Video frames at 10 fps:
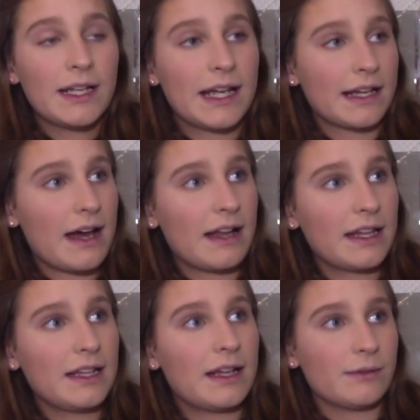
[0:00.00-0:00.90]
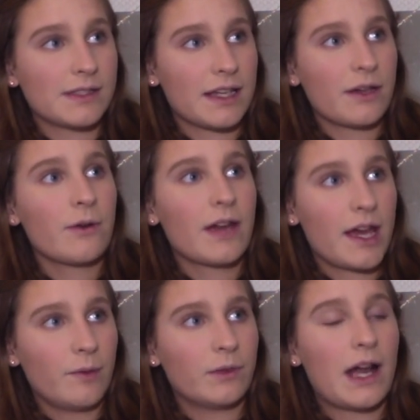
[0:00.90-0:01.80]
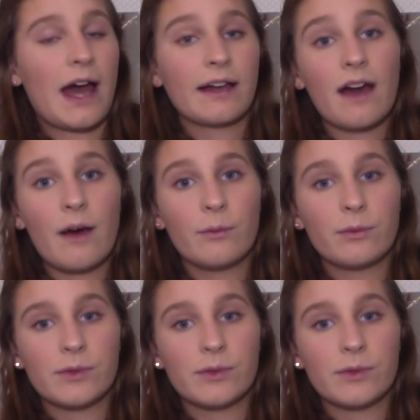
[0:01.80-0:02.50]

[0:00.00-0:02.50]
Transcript: and I got it, and I was like, okay, I got